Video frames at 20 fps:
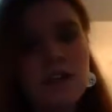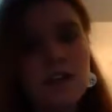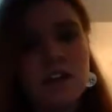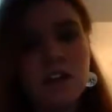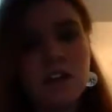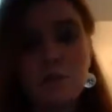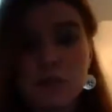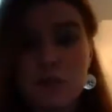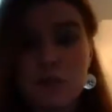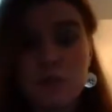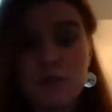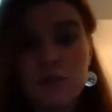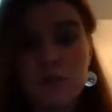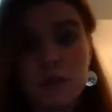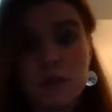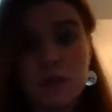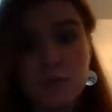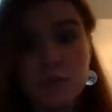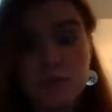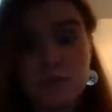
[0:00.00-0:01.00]
come down a few
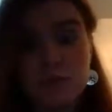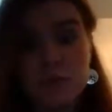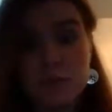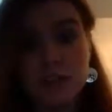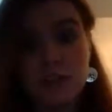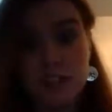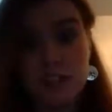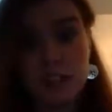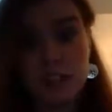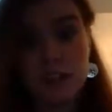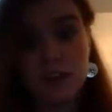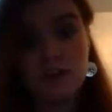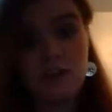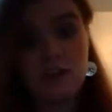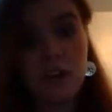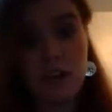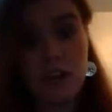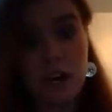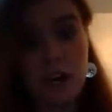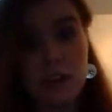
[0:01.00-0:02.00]
days before my check-in, if
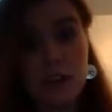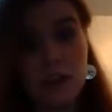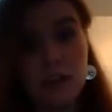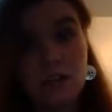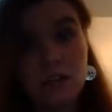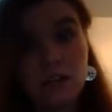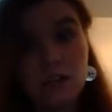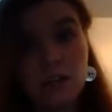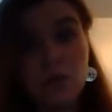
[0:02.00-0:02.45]
I got in,